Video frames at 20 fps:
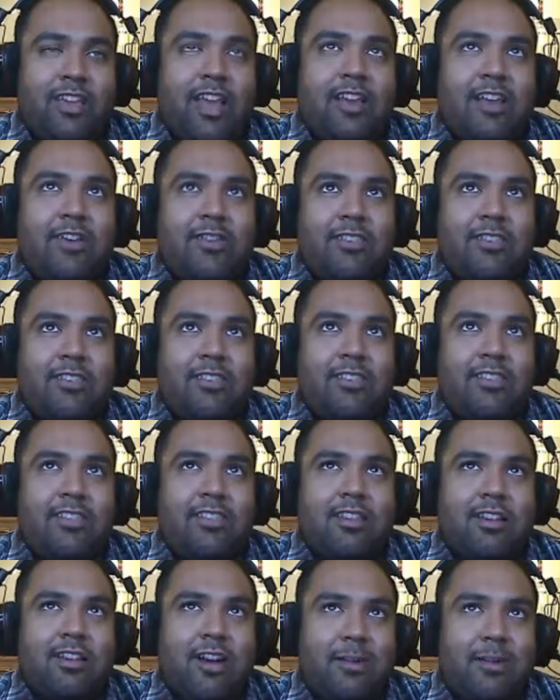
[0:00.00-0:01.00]
I noticed
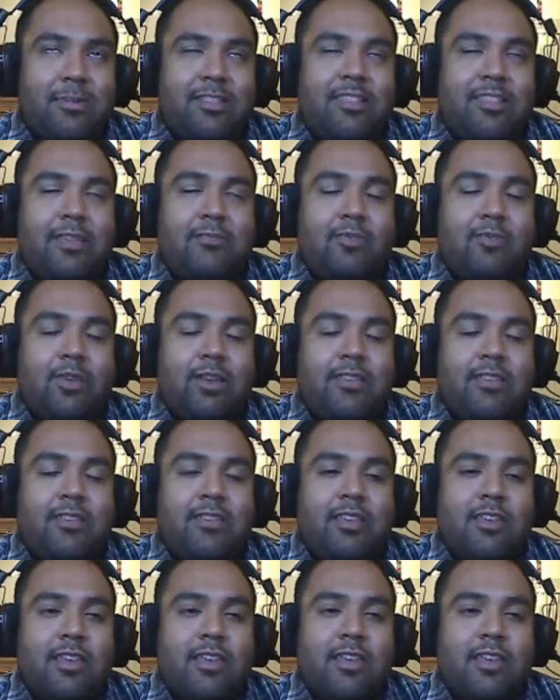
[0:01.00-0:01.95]
the common theme was,